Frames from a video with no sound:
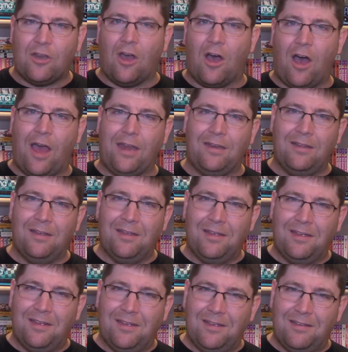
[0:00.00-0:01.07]
not
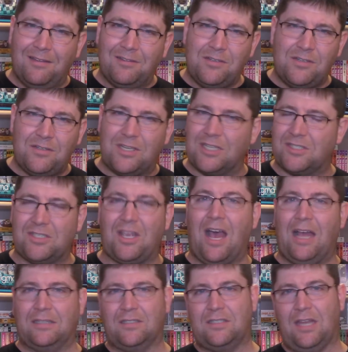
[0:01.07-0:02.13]

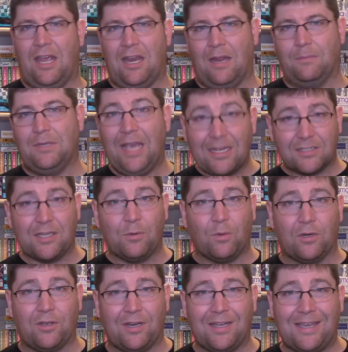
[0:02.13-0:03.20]
discussed and I'm guessing
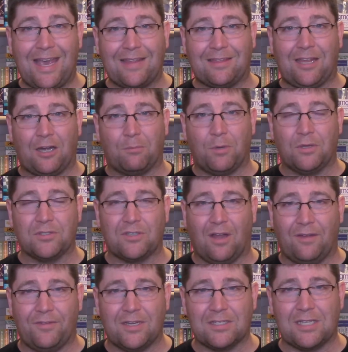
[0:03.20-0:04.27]
we're going to get there most
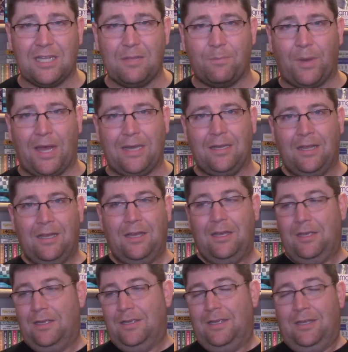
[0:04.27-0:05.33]
obviously, but
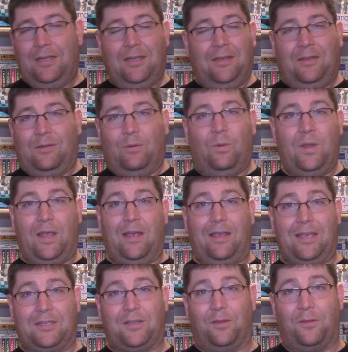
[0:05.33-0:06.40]
we got
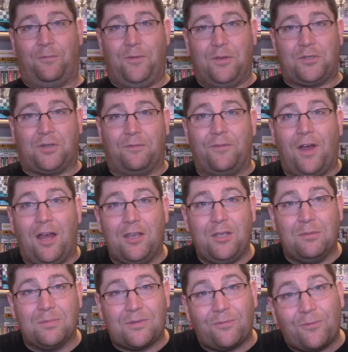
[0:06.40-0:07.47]
to get to the future
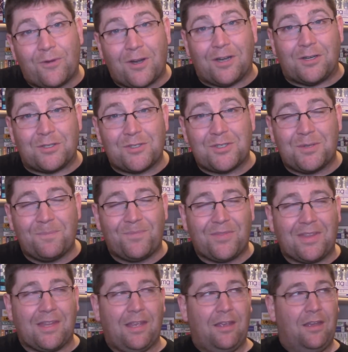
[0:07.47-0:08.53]
volumes first.
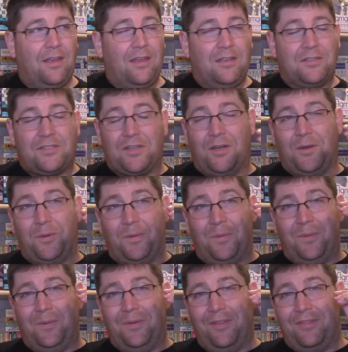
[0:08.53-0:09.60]

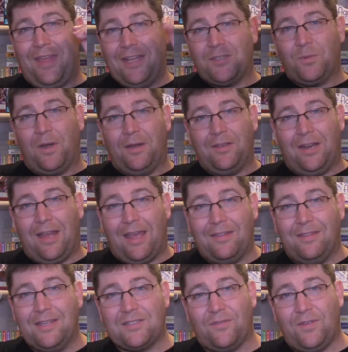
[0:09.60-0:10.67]
So that's where I'm going to
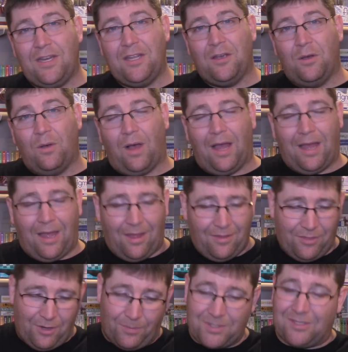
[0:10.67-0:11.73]
end this video.
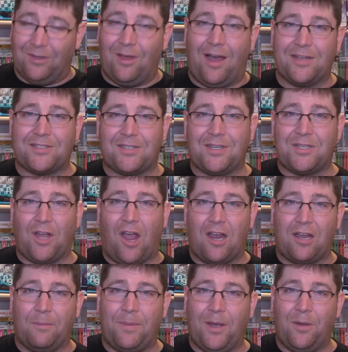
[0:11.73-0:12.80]
There was lots to
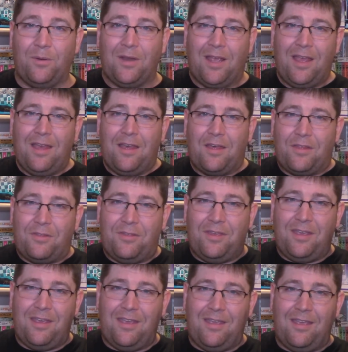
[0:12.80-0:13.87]
talk about.
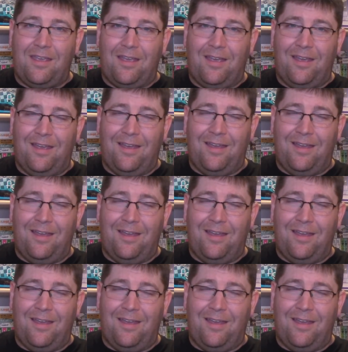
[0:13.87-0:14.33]
The,